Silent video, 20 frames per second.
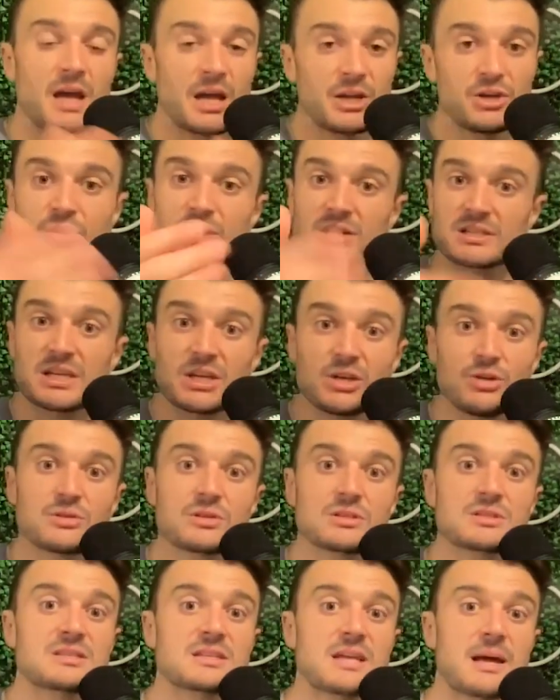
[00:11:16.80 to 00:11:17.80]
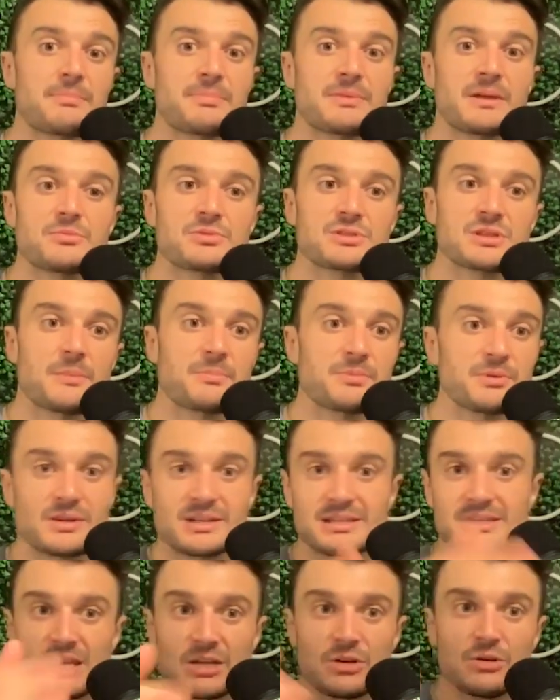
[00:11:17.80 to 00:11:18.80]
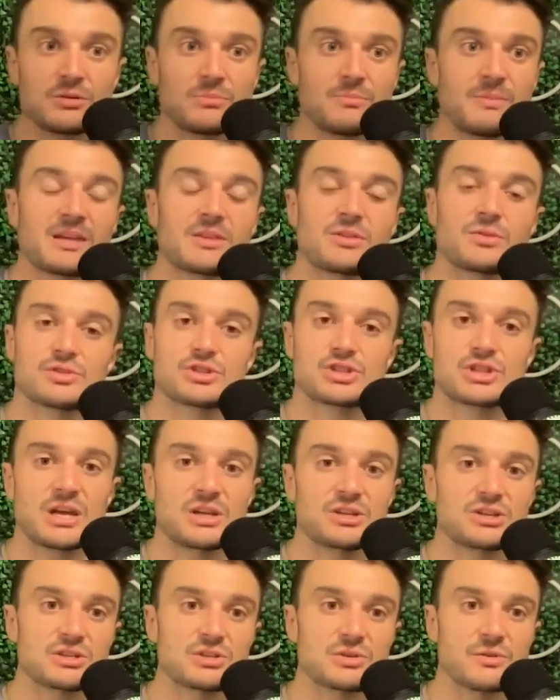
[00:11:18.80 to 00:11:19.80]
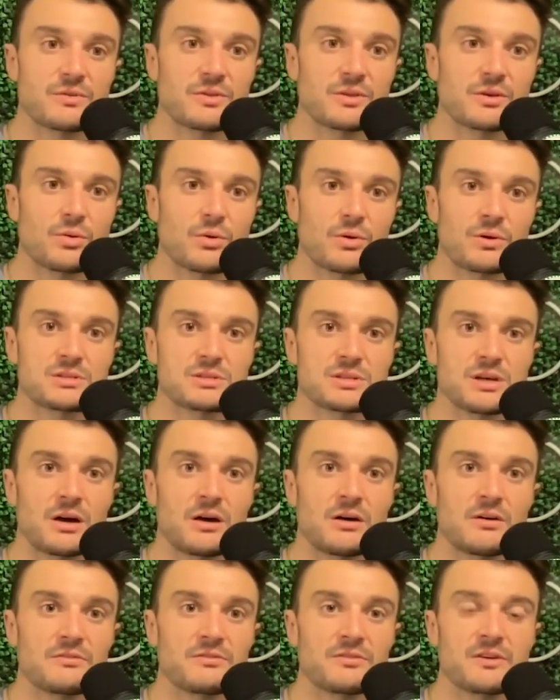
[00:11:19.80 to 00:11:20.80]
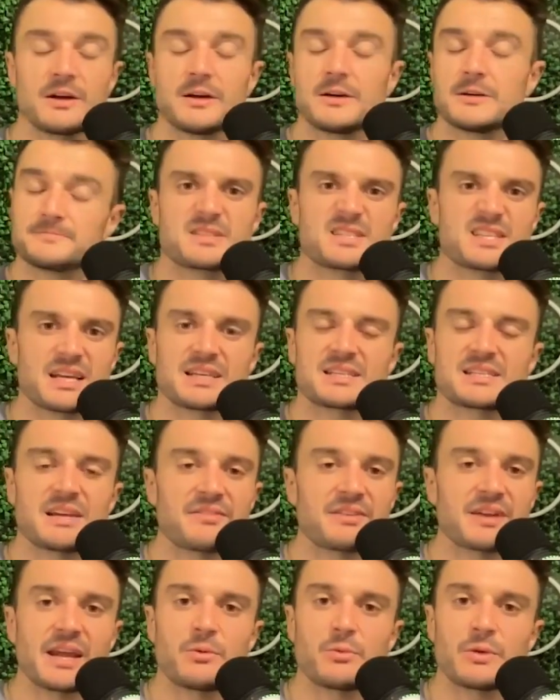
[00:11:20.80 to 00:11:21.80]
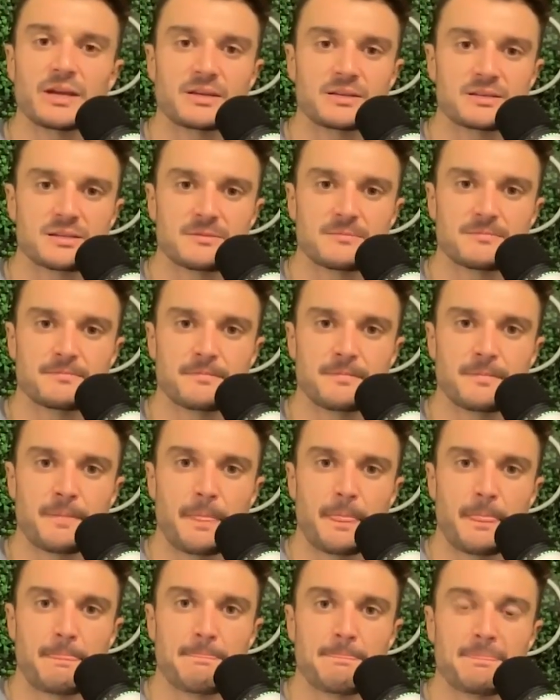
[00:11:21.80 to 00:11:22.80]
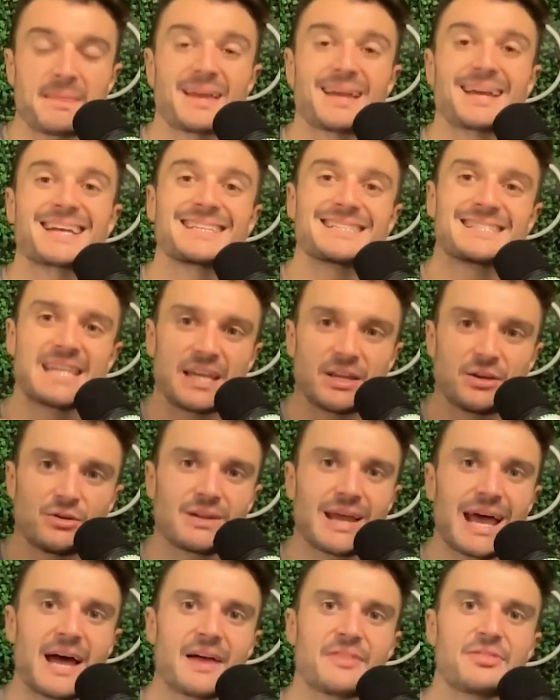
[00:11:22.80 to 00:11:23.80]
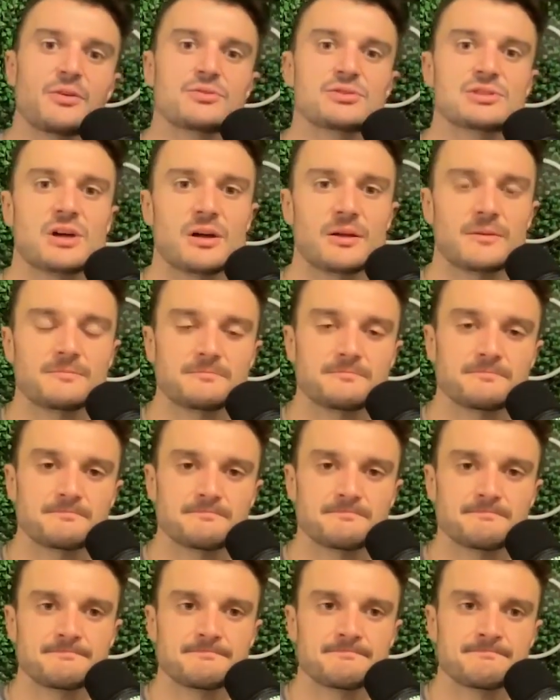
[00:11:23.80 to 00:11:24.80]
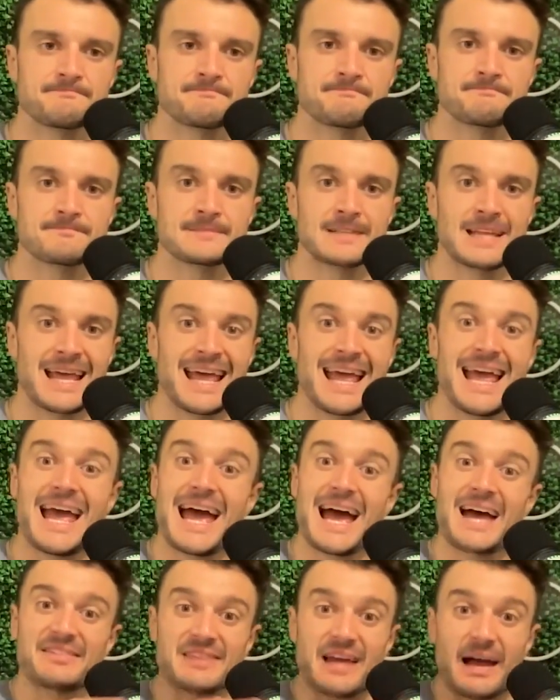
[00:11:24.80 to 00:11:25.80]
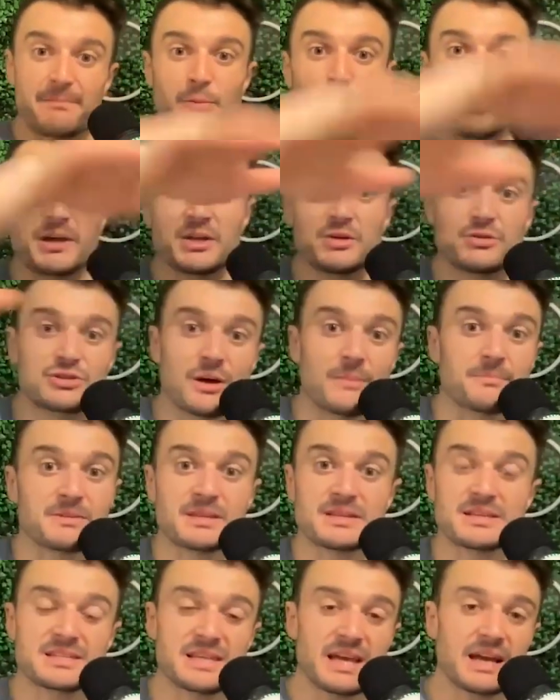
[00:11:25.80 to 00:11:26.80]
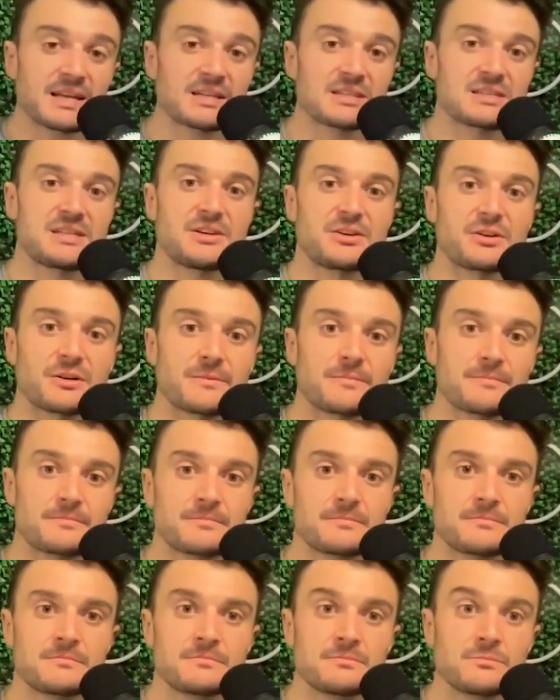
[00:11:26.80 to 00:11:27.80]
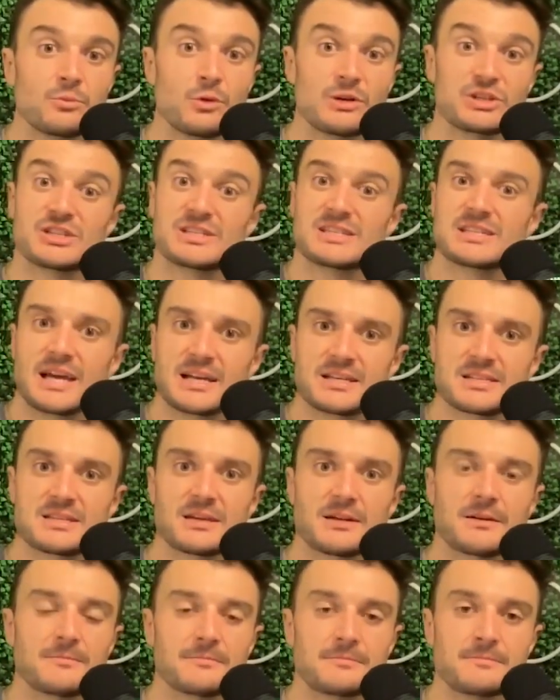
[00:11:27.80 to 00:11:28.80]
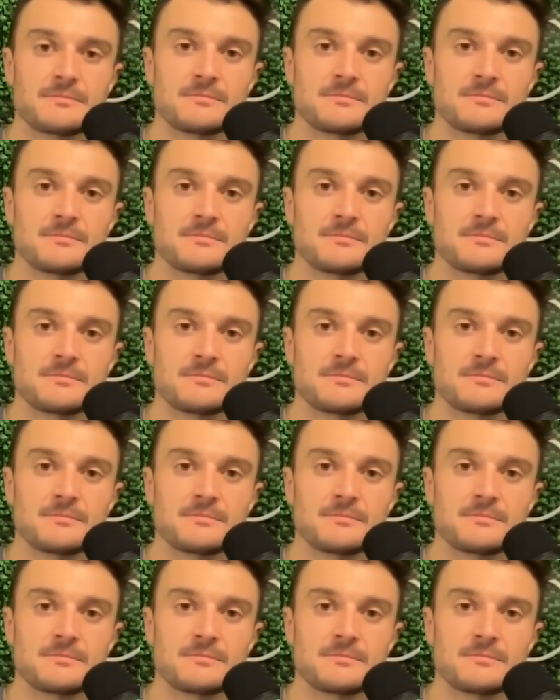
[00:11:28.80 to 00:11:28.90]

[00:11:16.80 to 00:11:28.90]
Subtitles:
And you continue to step those up. You continue to make those changes over the course of 6, 7, 8 weeks. Continue to add those on. At that point, you jump to the second tier, which is testing.